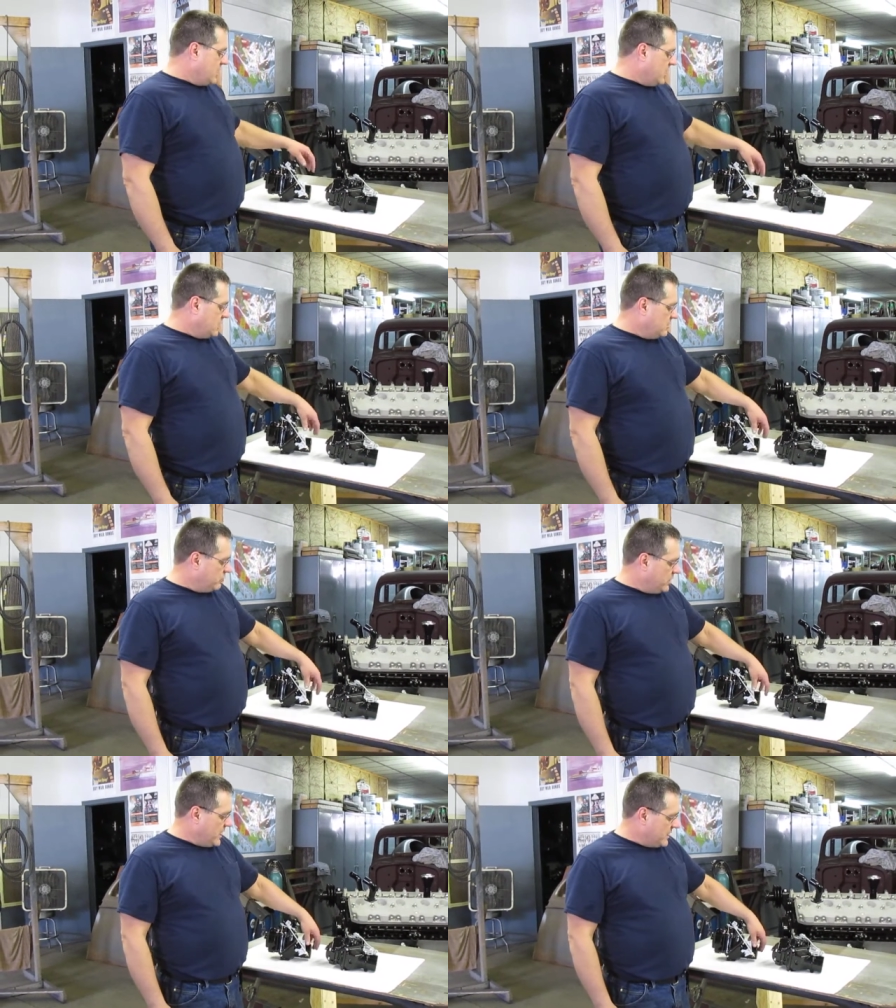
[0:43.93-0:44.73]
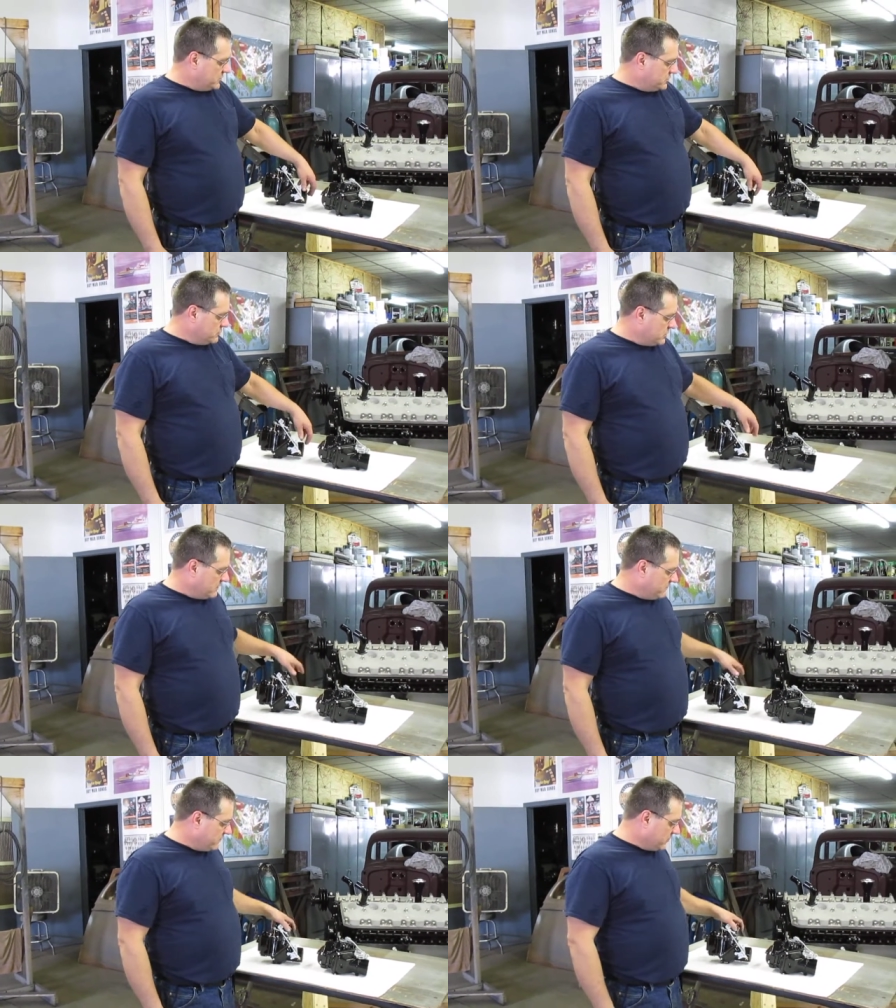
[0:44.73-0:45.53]
and we had to
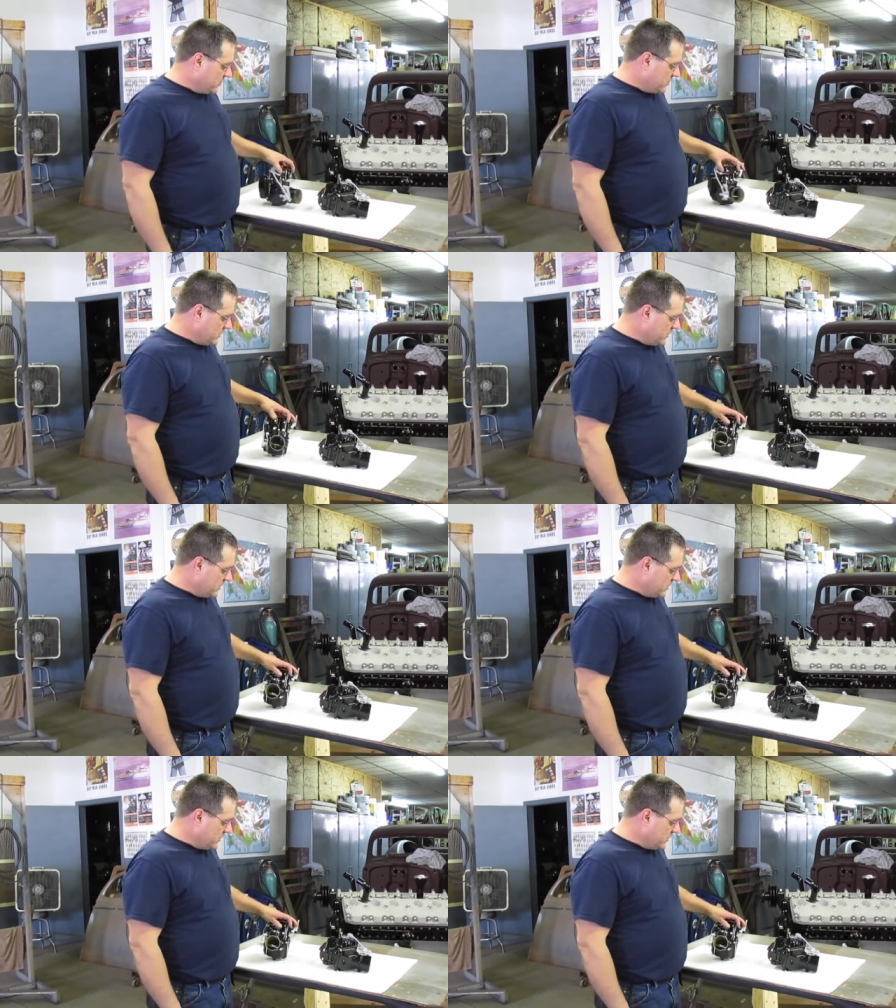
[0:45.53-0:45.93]
convert